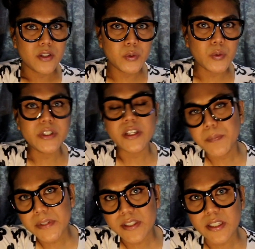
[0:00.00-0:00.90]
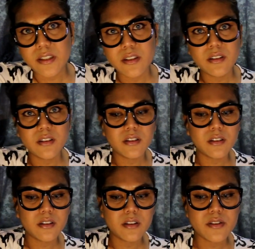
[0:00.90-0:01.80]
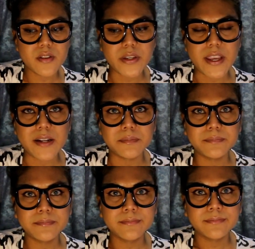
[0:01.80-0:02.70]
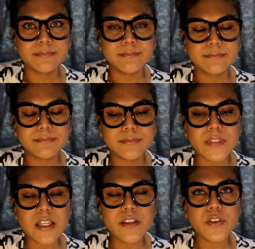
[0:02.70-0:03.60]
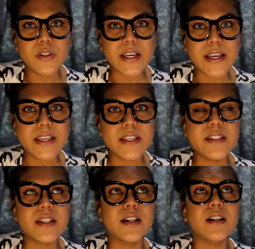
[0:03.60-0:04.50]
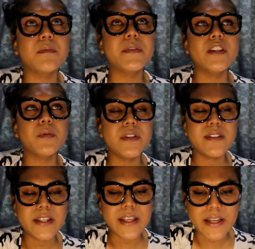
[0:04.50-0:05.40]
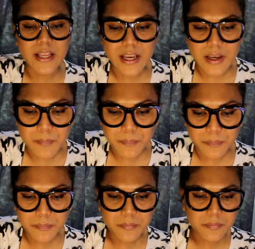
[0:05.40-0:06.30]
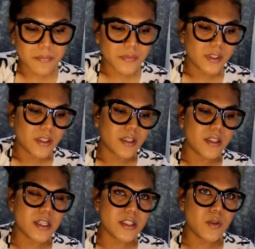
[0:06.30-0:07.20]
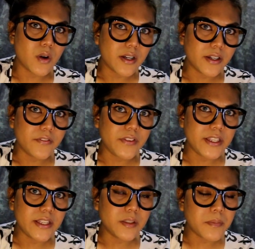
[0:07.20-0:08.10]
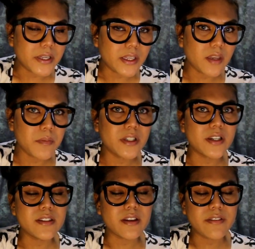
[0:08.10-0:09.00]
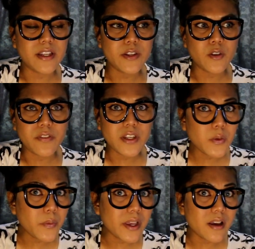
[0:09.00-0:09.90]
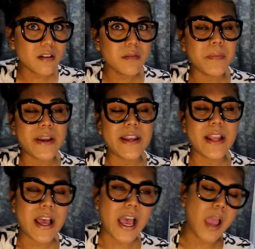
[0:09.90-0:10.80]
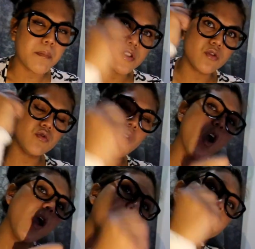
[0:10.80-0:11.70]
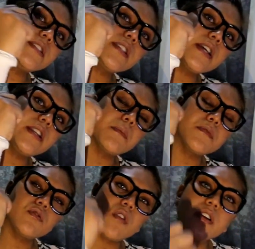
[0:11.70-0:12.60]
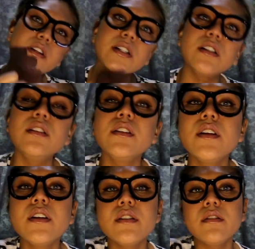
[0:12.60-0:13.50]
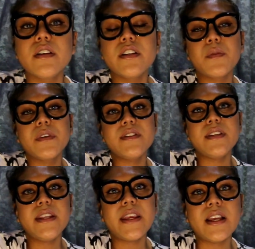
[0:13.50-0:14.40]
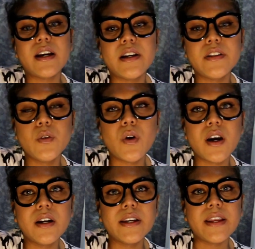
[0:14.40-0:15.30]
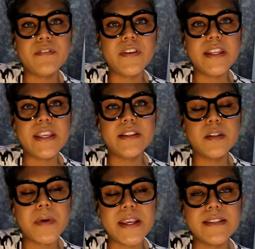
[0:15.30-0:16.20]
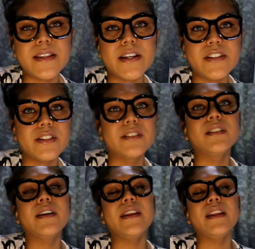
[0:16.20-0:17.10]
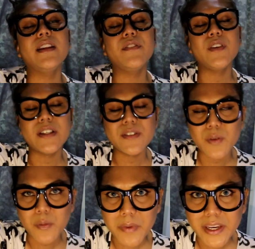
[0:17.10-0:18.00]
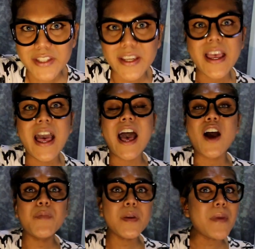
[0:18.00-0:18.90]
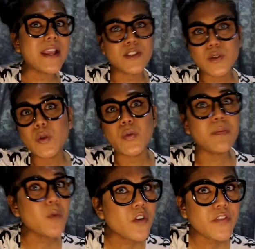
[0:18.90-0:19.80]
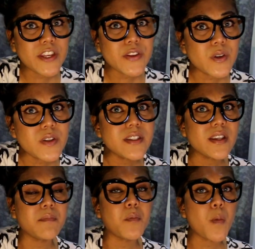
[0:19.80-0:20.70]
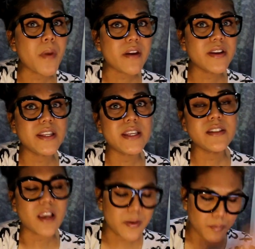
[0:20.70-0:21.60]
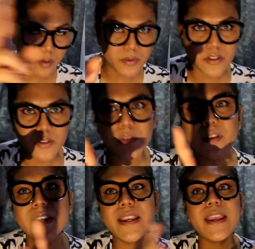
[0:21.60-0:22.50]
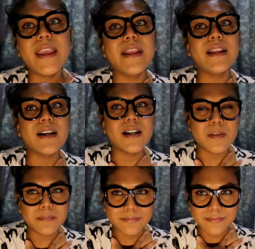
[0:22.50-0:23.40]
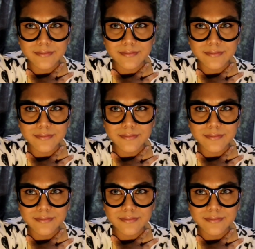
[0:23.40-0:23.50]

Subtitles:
to another person. So yeah, love you guys. I just want to say that just to all confident and terbaik, because I'm really not feeling well, but I'm a strong person, I'm a strong girl. So I just want to say that doa confident and terbaik sahaja, and I love you so much. I'll be back soon with more videos, more parodies, I promise you. And